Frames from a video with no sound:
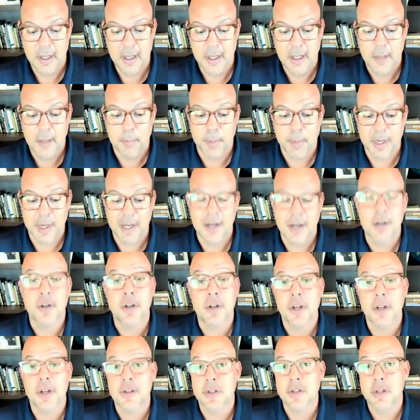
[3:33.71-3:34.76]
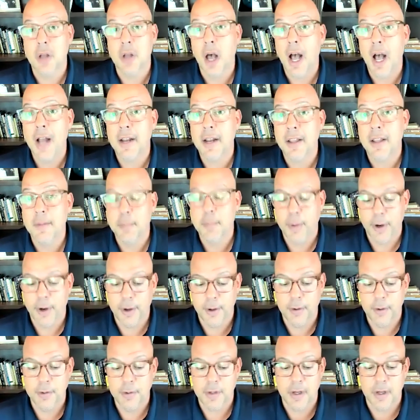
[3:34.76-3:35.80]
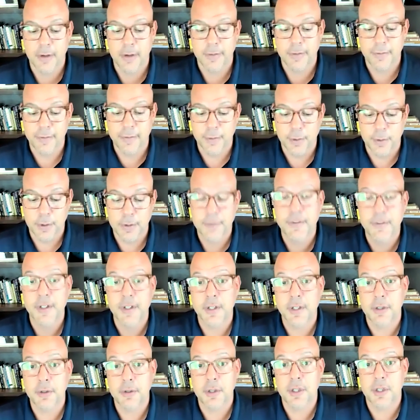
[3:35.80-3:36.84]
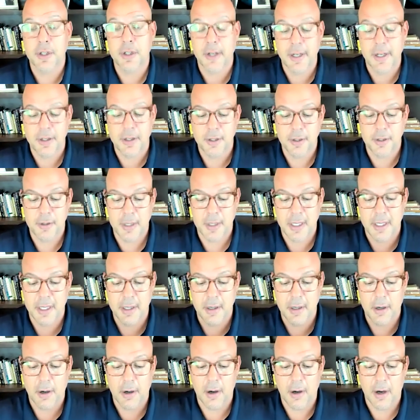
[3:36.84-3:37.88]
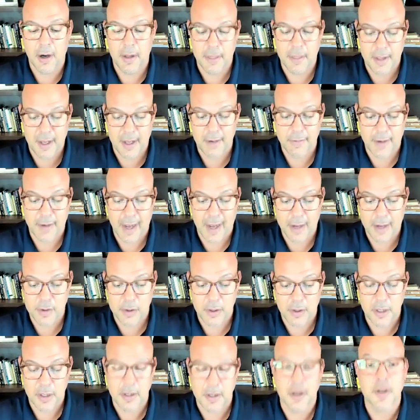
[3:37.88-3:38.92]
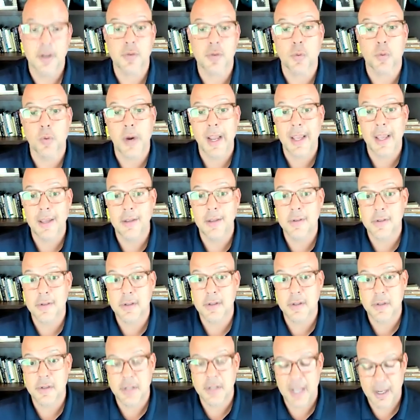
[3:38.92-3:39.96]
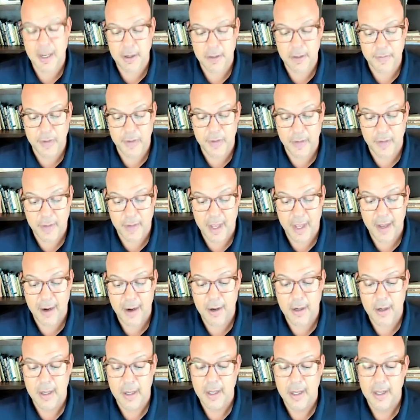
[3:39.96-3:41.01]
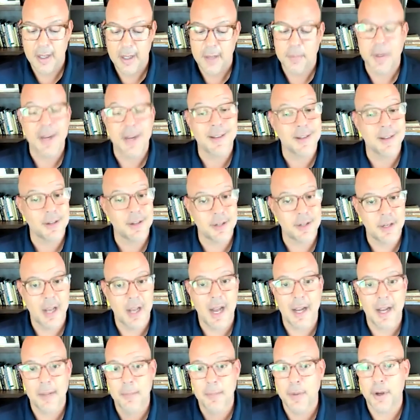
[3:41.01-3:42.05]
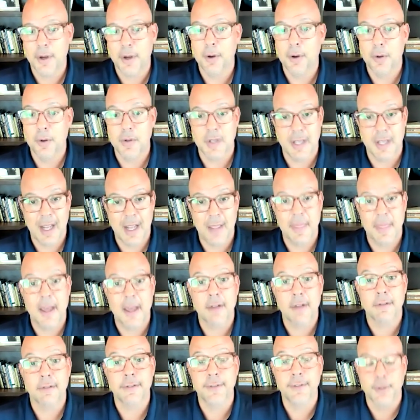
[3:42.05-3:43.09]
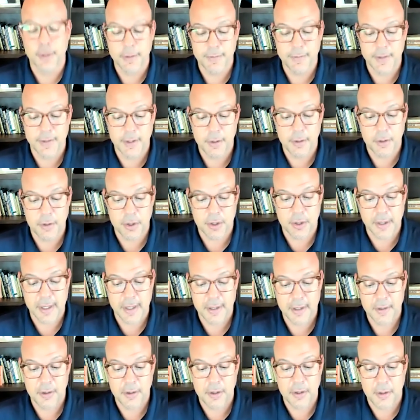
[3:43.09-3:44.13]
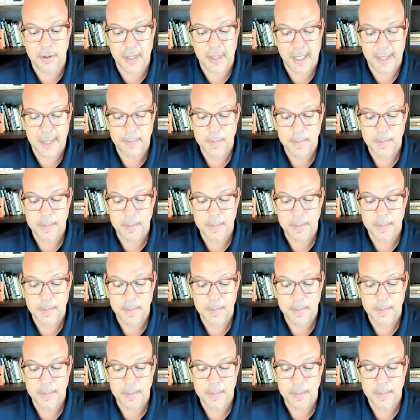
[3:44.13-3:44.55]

but it does not impose a full fiduciary duty on the advisor. It does raise the standard of care, but it does not impose, again, that full fiduciary duty.